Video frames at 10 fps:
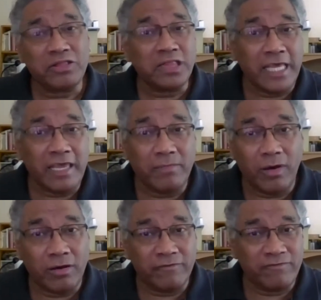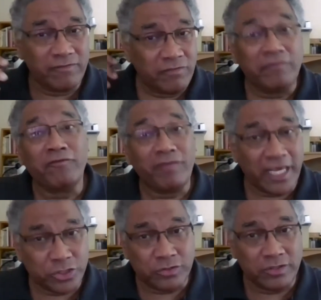theme of
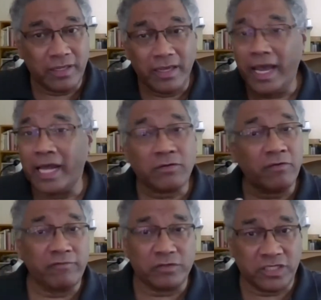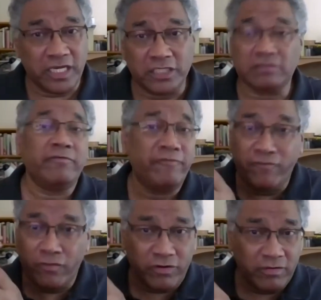reflection and conversation
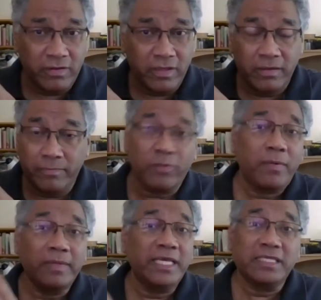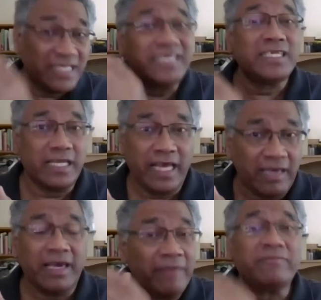for probably since
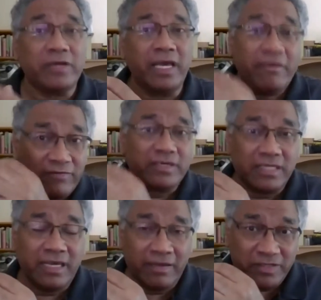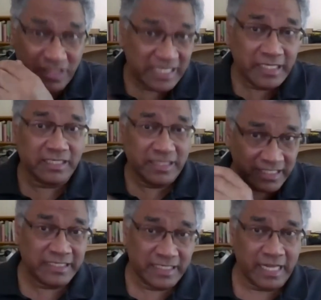ever since
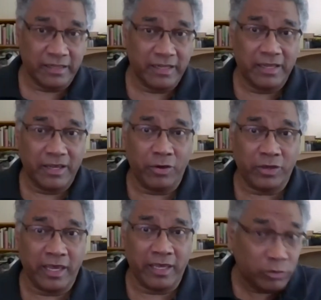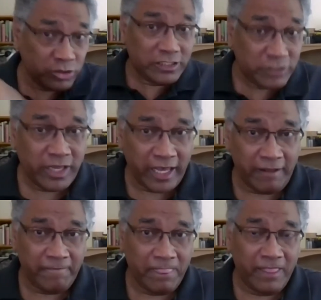then, okay, until today.